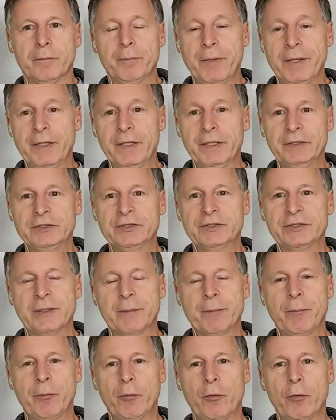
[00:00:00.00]
biggest
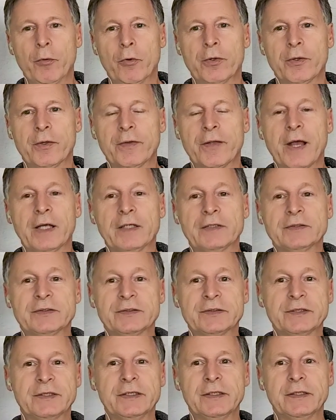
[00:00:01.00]
support that I
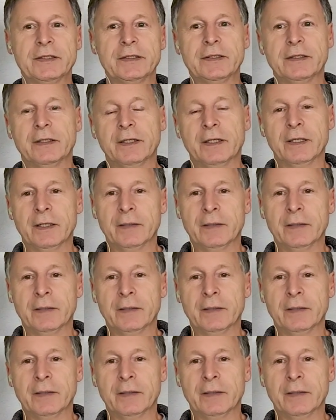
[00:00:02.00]
see